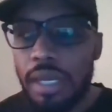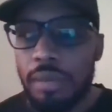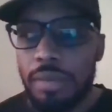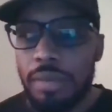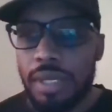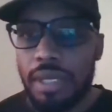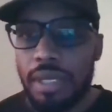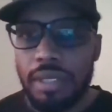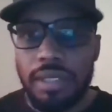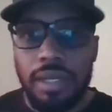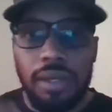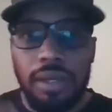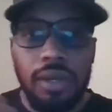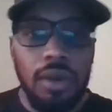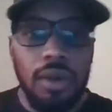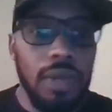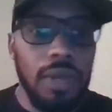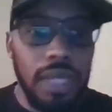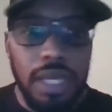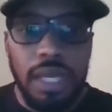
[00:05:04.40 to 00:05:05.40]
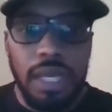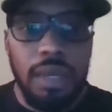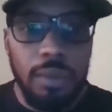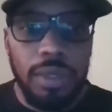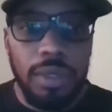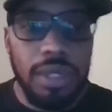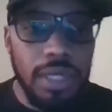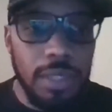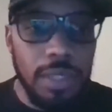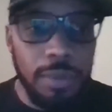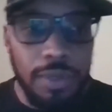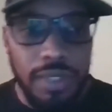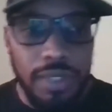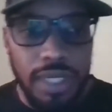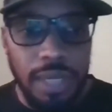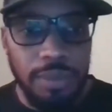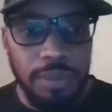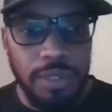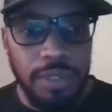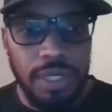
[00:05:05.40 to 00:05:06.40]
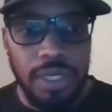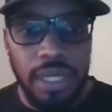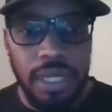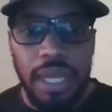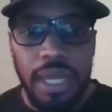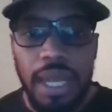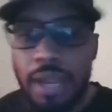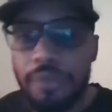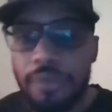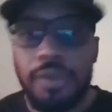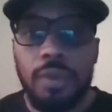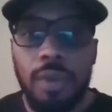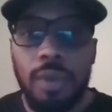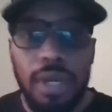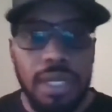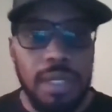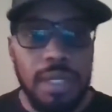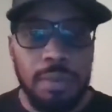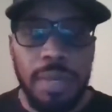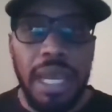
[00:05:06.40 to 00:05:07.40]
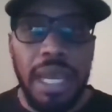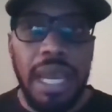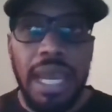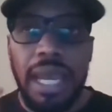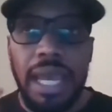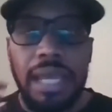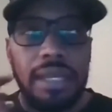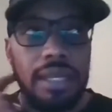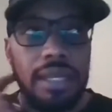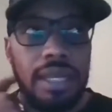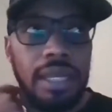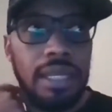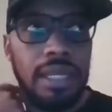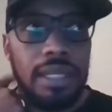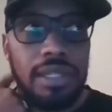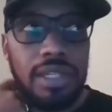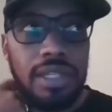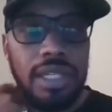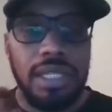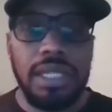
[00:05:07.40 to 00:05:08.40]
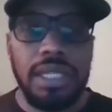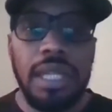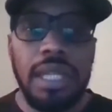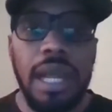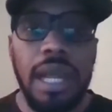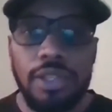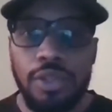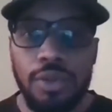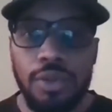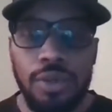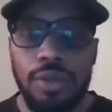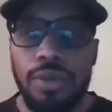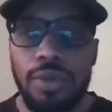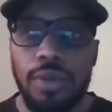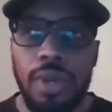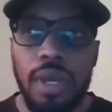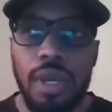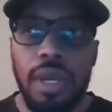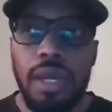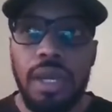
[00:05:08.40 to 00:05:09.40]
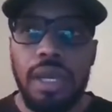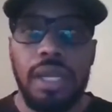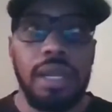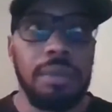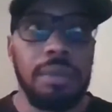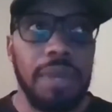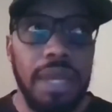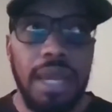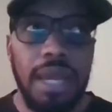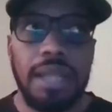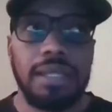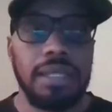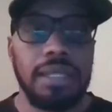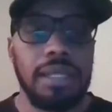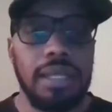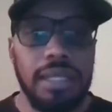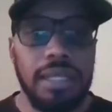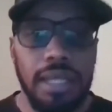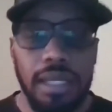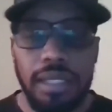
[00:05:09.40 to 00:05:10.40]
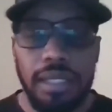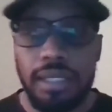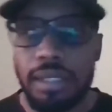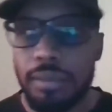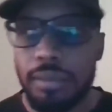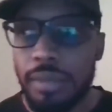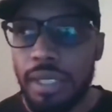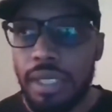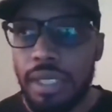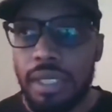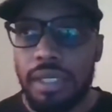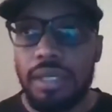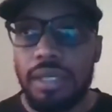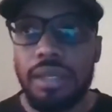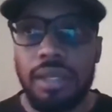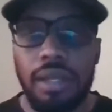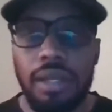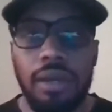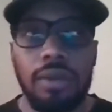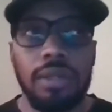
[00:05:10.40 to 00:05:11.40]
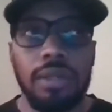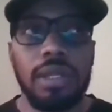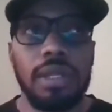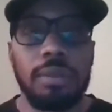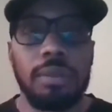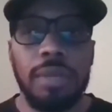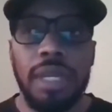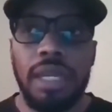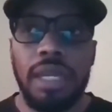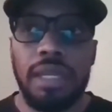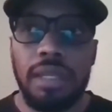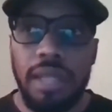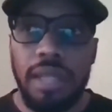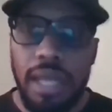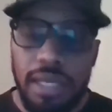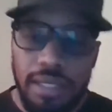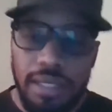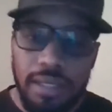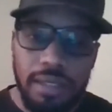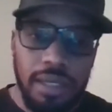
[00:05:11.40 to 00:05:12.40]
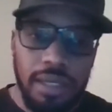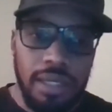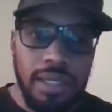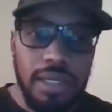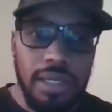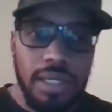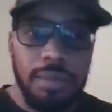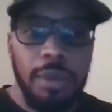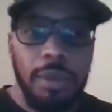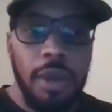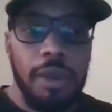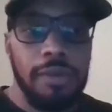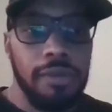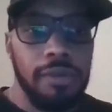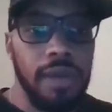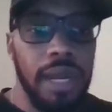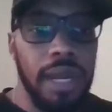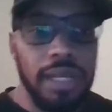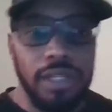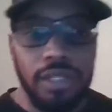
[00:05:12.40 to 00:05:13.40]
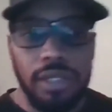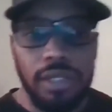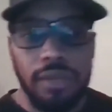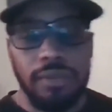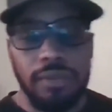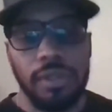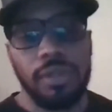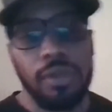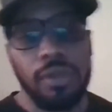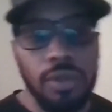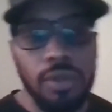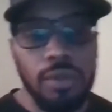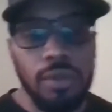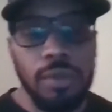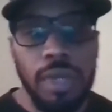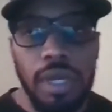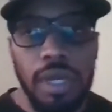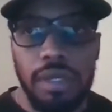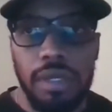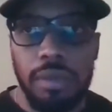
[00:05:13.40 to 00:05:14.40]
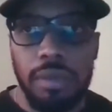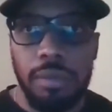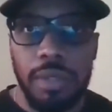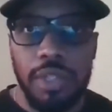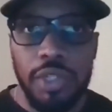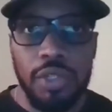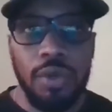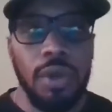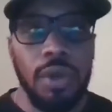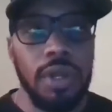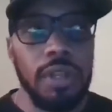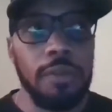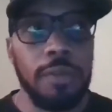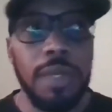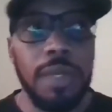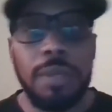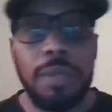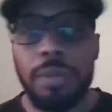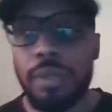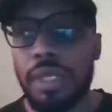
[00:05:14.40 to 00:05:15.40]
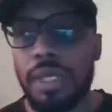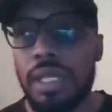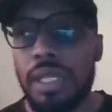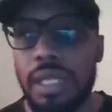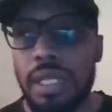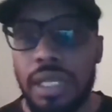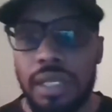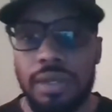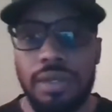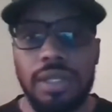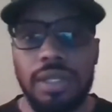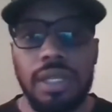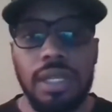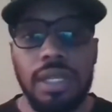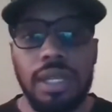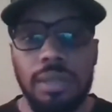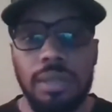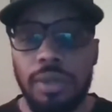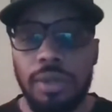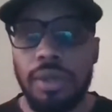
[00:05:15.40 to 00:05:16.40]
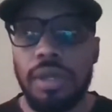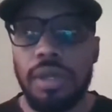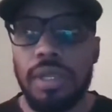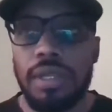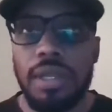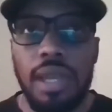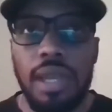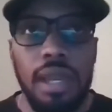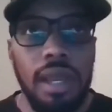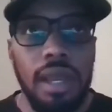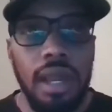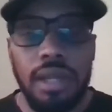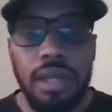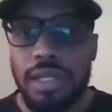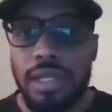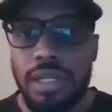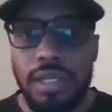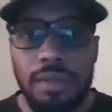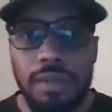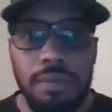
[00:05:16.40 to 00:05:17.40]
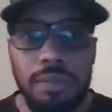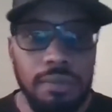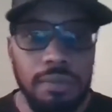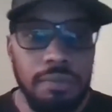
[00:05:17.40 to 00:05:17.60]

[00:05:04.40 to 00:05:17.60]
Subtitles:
because they're going in with this perception that everyone is bad, and it's just not true. And I'm constantly telling them, you know, look, man, that's a small fraction of the group. The majority of people in the inner city communities are just